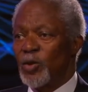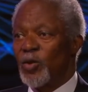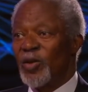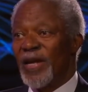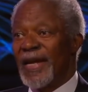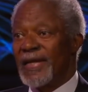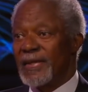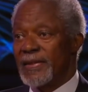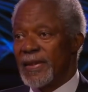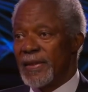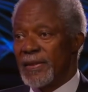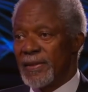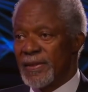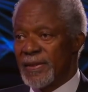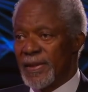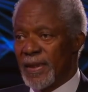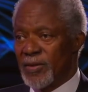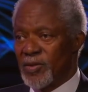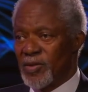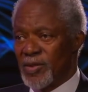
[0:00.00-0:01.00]
to
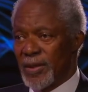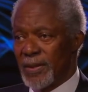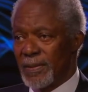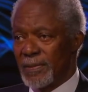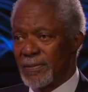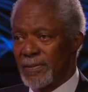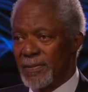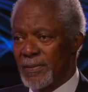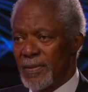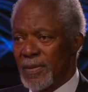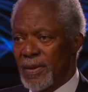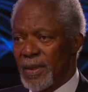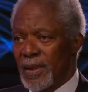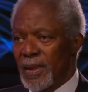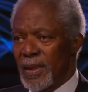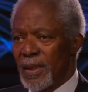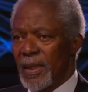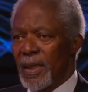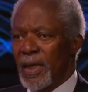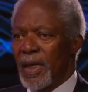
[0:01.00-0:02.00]
1960,
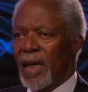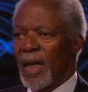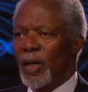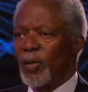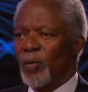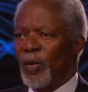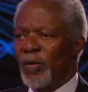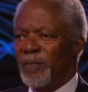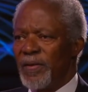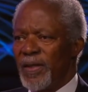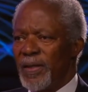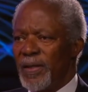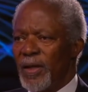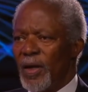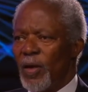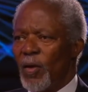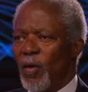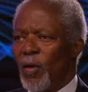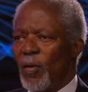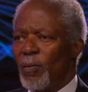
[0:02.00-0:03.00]
and we've been there